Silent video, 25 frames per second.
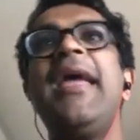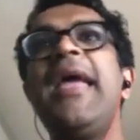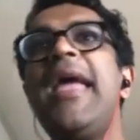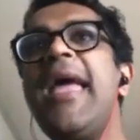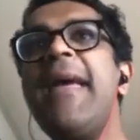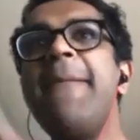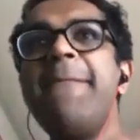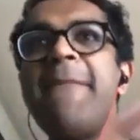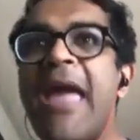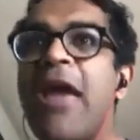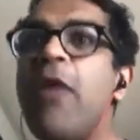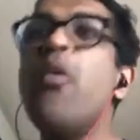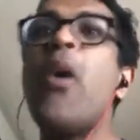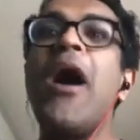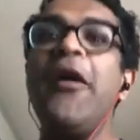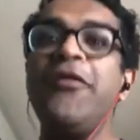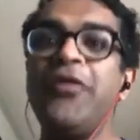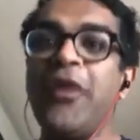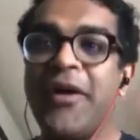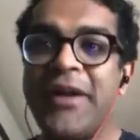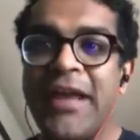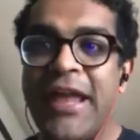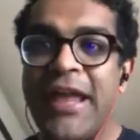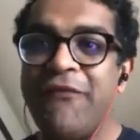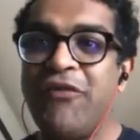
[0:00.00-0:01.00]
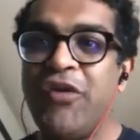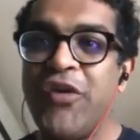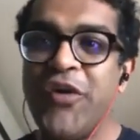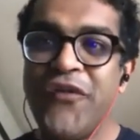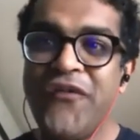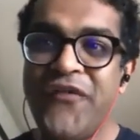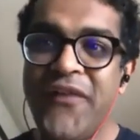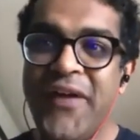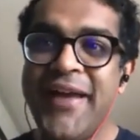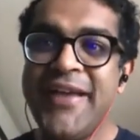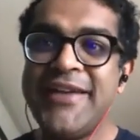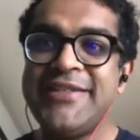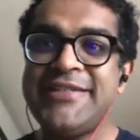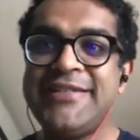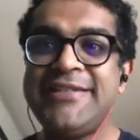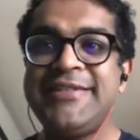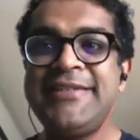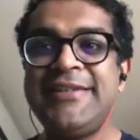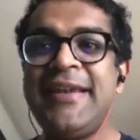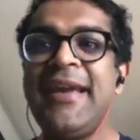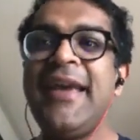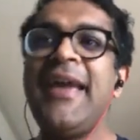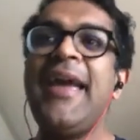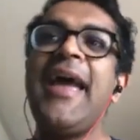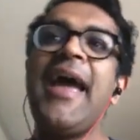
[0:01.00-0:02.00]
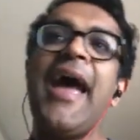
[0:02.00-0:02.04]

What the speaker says: It may well not give you a first,